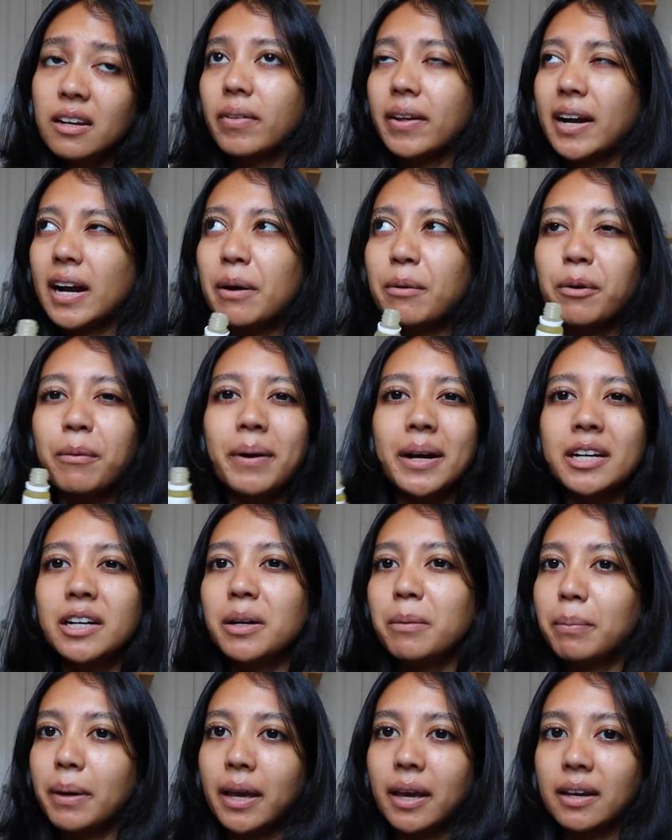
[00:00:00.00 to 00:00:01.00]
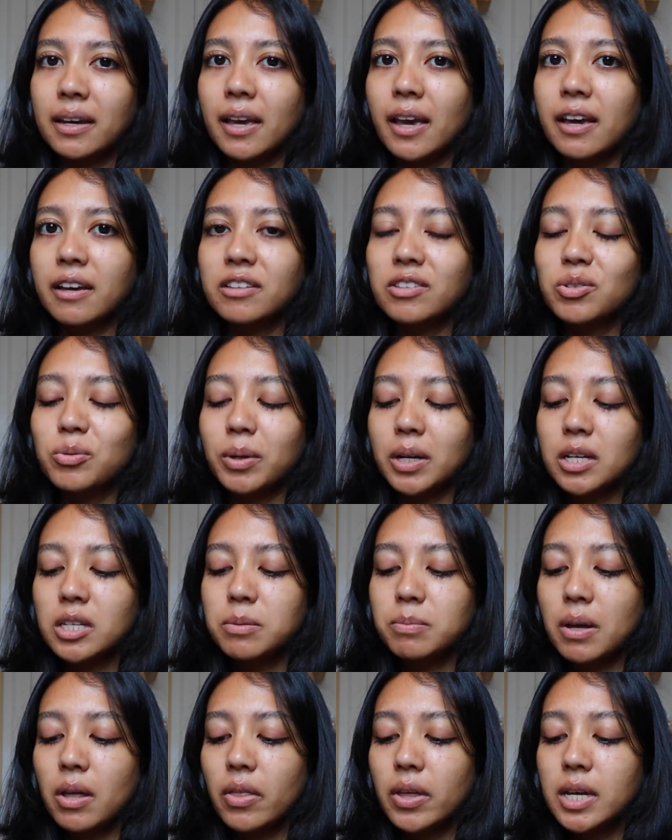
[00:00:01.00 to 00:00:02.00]
Like I'm reminded of pancakes when I
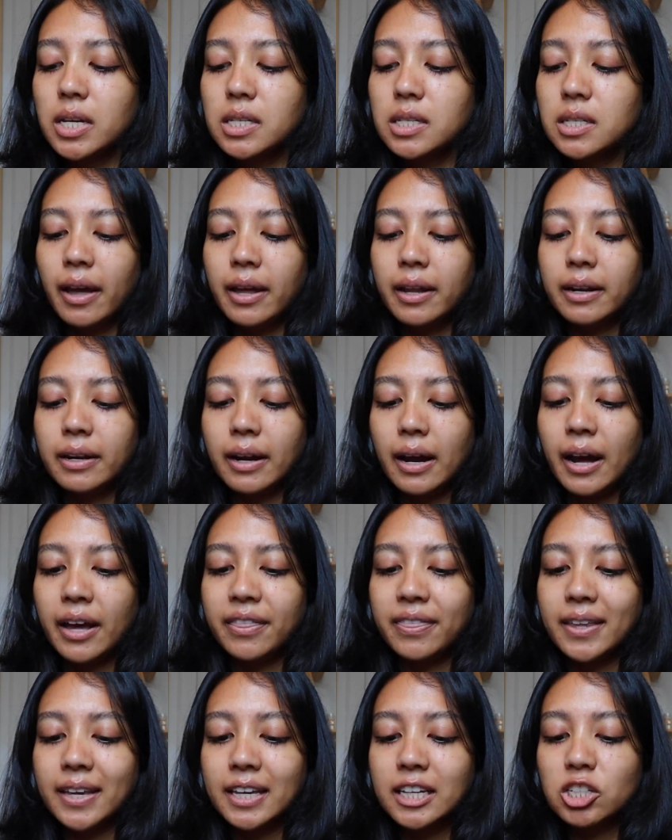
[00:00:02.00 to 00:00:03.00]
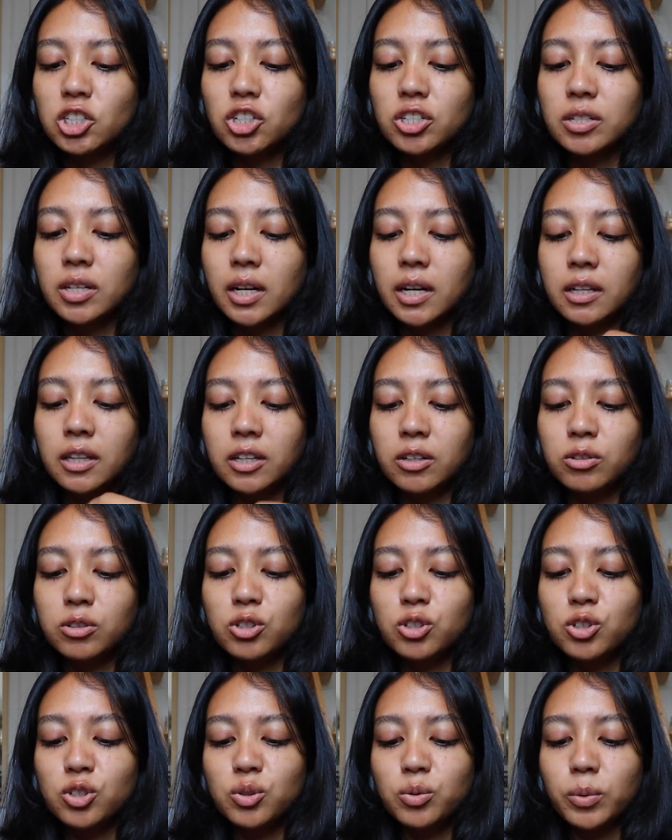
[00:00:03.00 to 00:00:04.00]
smell this, and I think it's just like a little
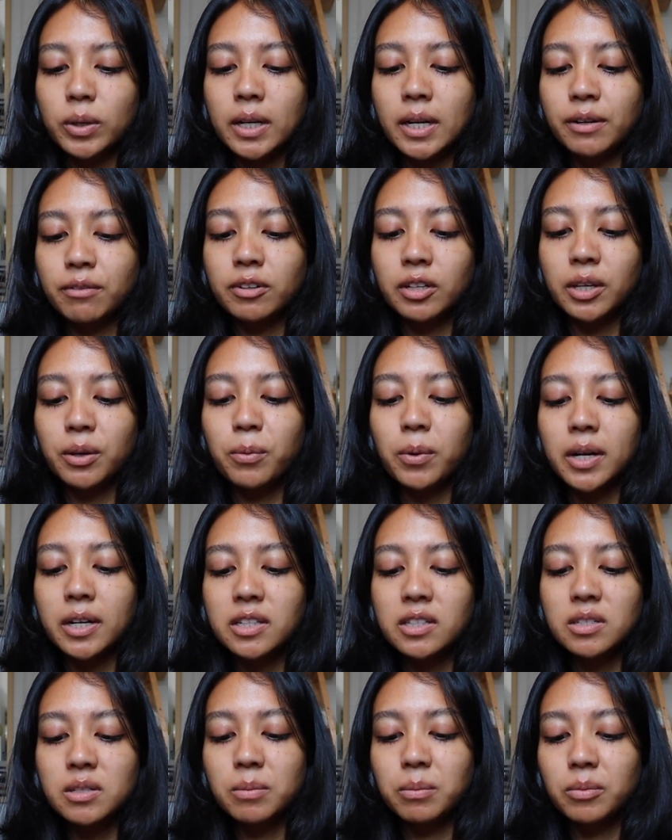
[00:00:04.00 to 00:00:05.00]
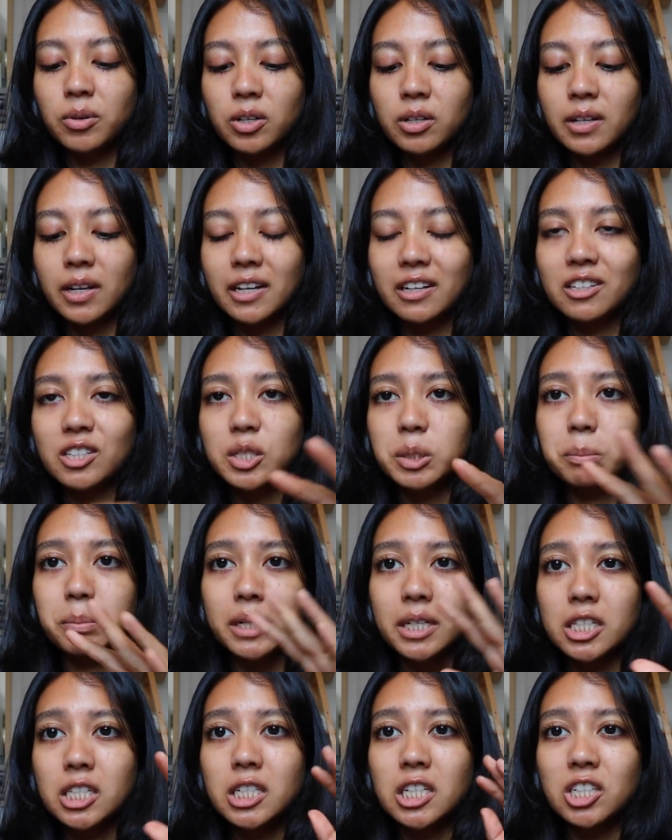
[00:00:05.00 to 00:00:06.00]
too sweet. I really wanted some more like
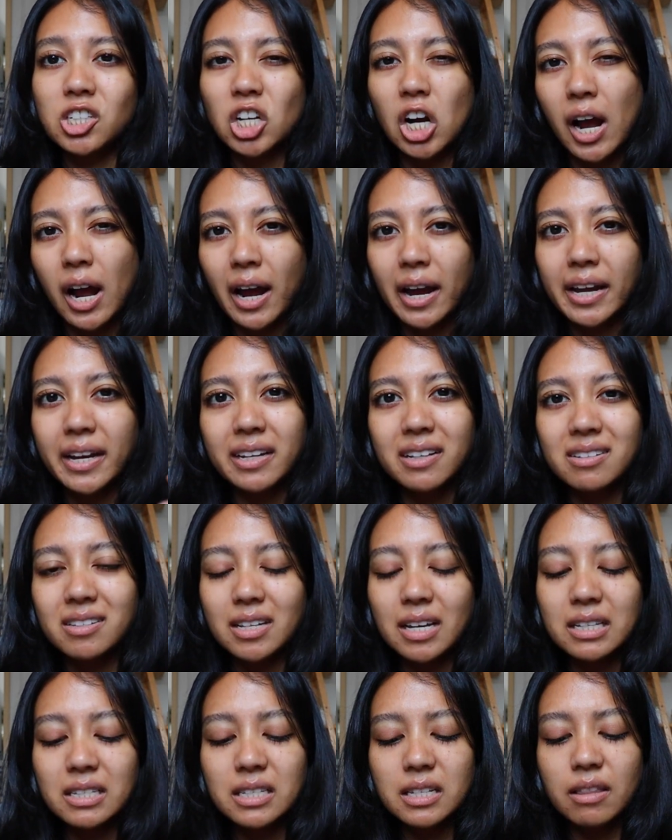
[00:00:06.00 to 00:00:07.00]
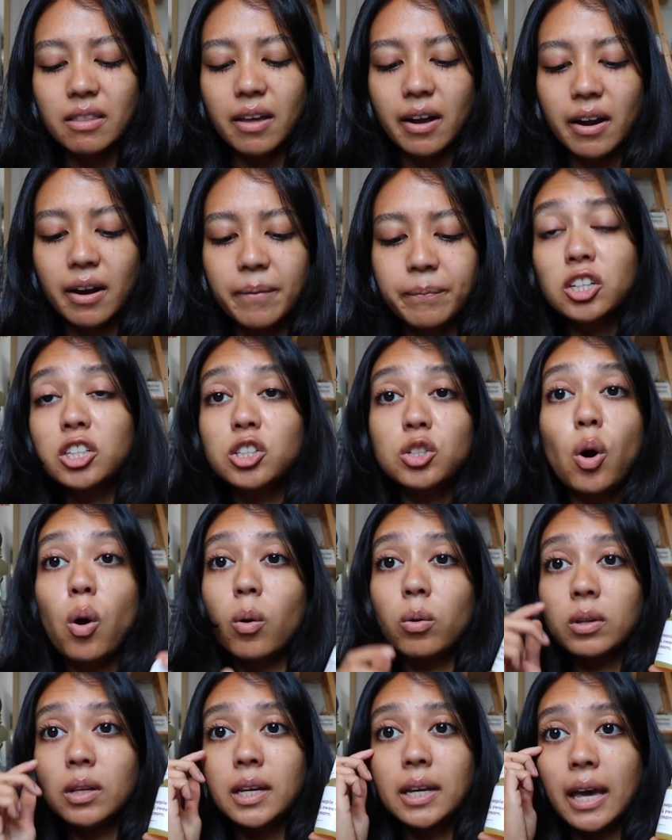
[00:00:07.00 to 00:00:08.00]
spicy chai scents in there. Could
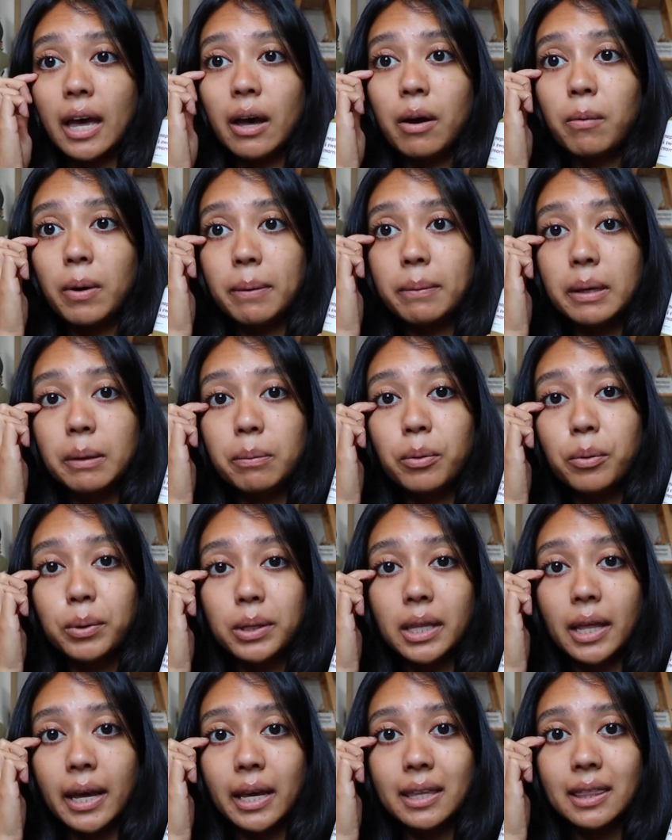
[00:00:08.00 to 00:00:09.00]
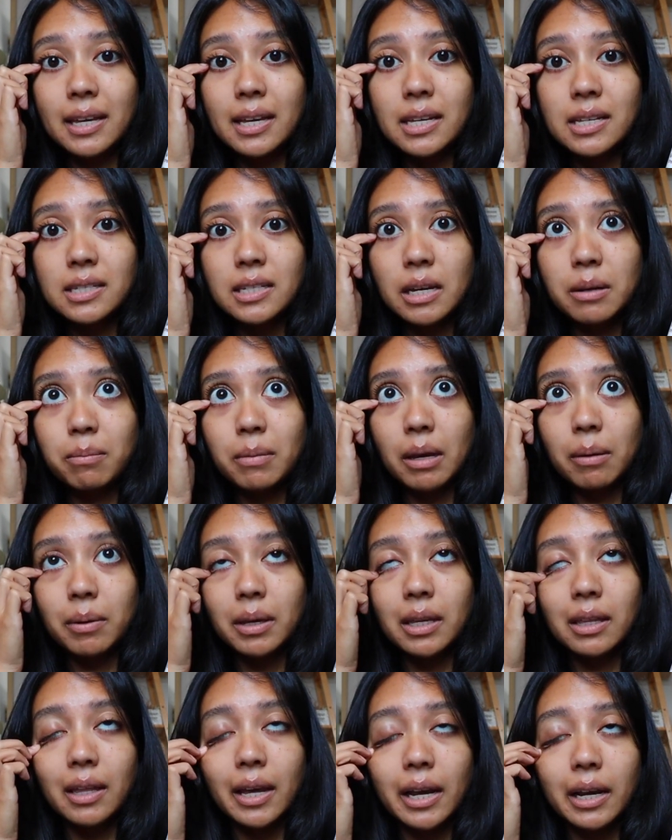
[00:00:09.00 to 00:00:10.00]
totally get why people would like this, and
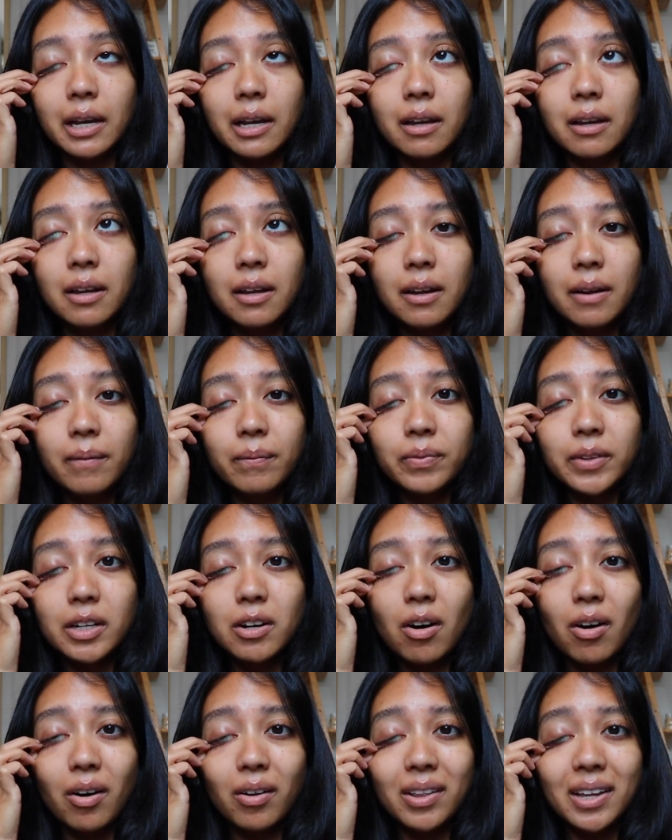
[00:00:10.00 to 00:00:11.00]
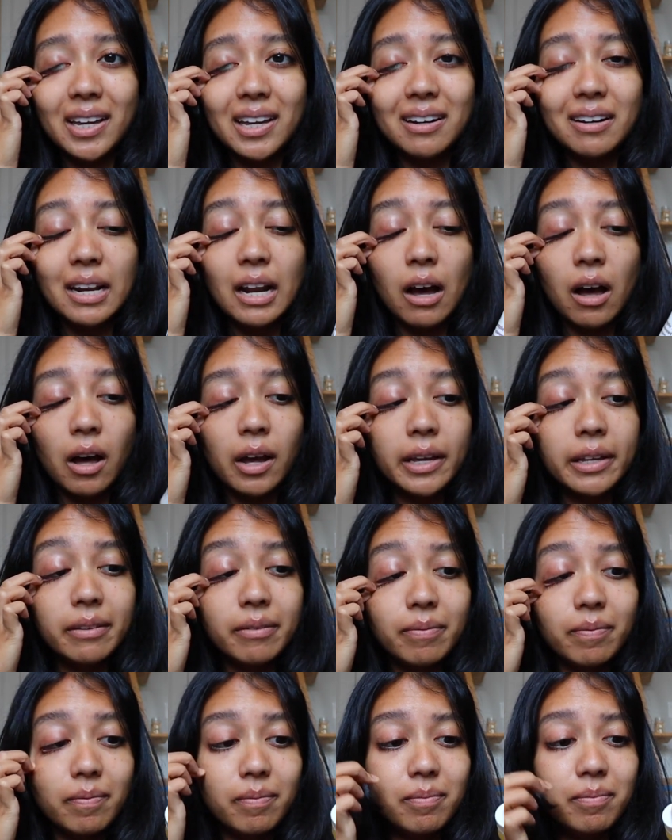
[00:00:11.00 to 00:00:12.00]
maybe like call it not
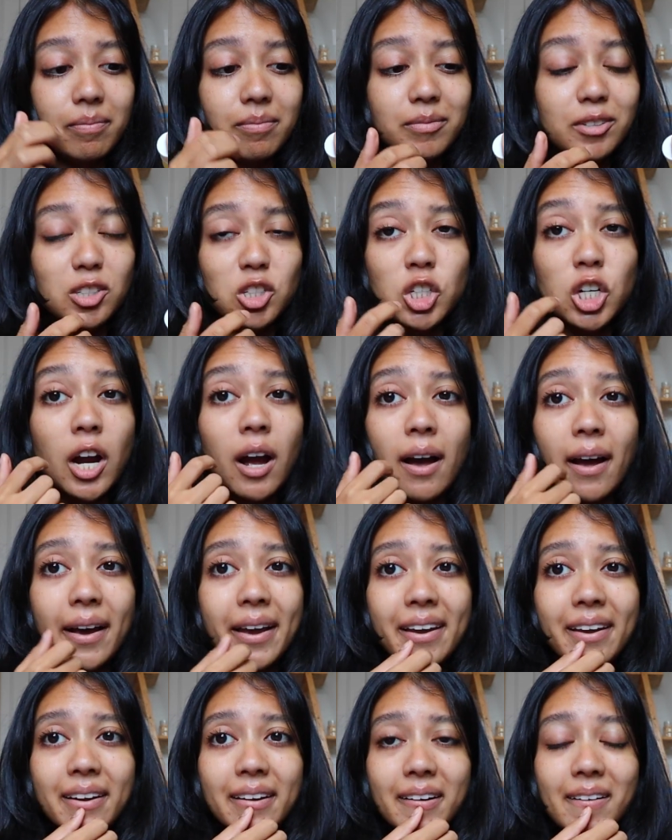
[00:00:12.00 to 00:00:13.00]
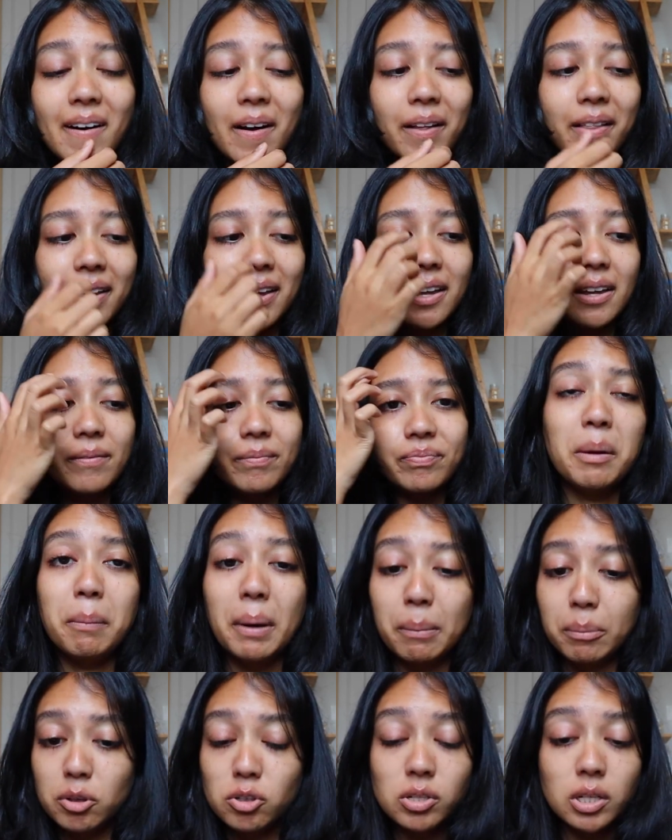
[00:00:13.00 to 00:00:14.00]
chai and call it
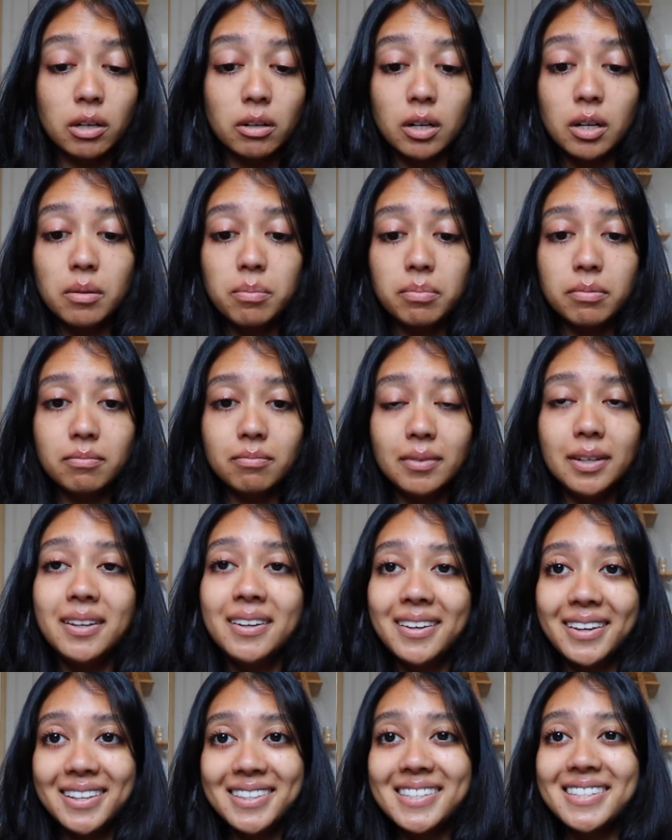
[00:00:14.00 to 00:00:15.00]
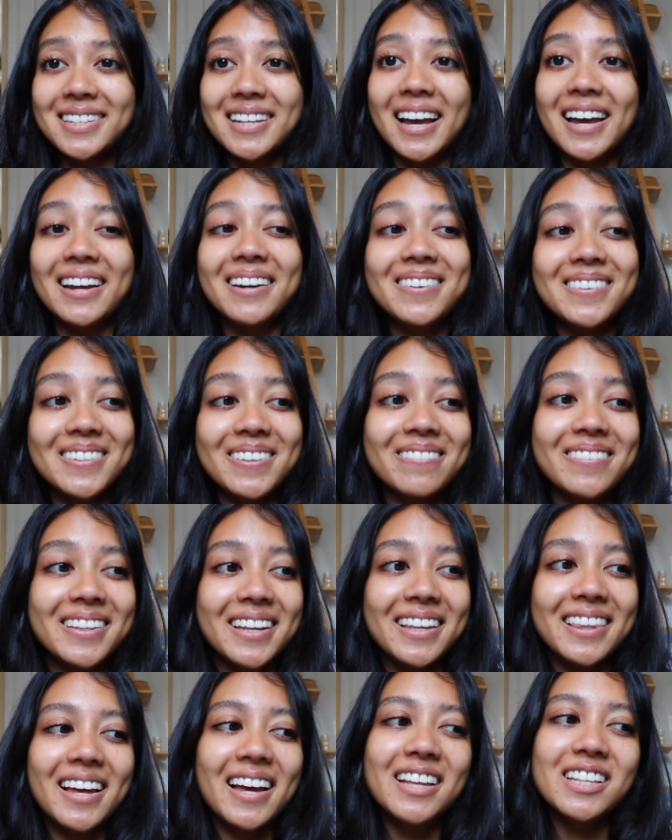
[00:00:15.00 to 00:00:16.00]
maple syrup instead or something
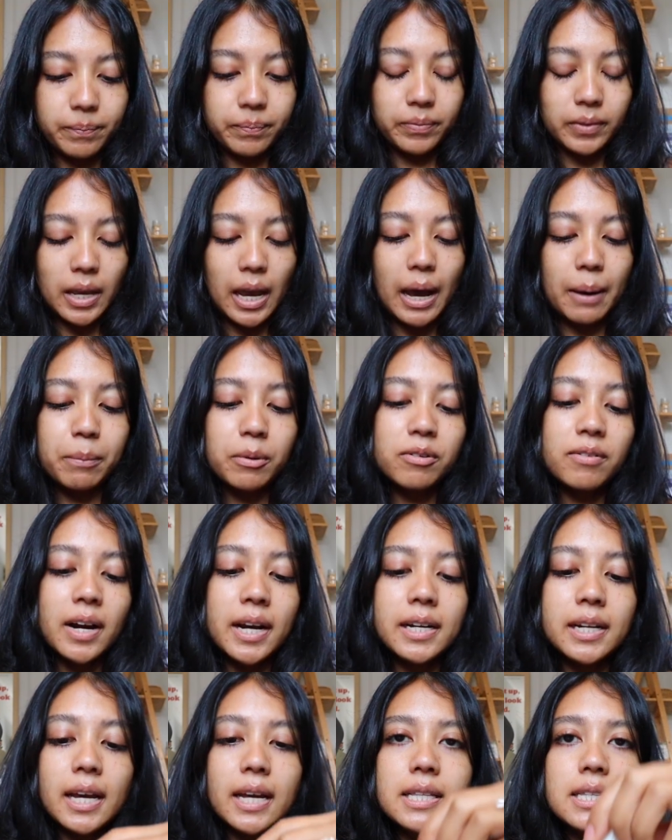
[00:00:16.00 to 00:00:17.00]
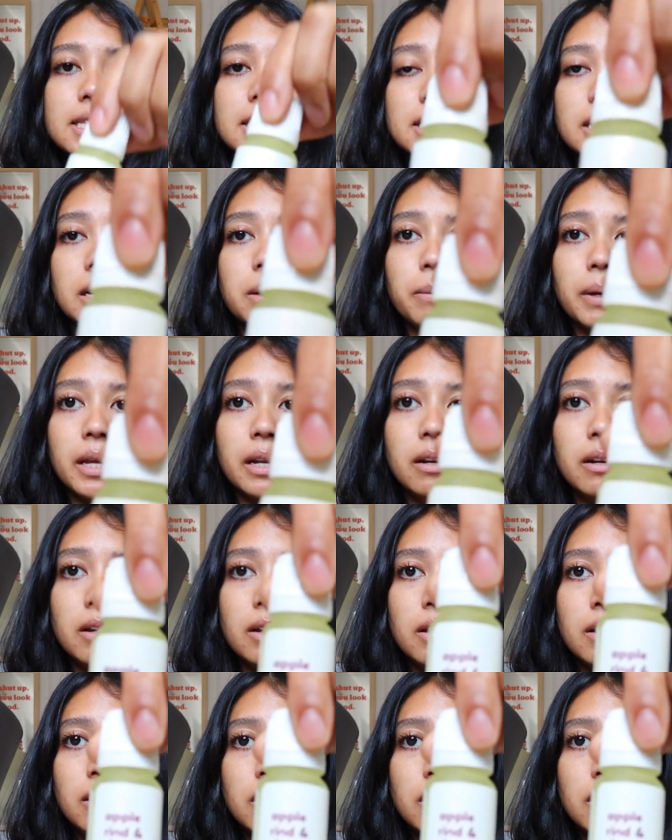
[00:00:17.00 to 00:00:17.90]
like that. Apple rind and cinnamon.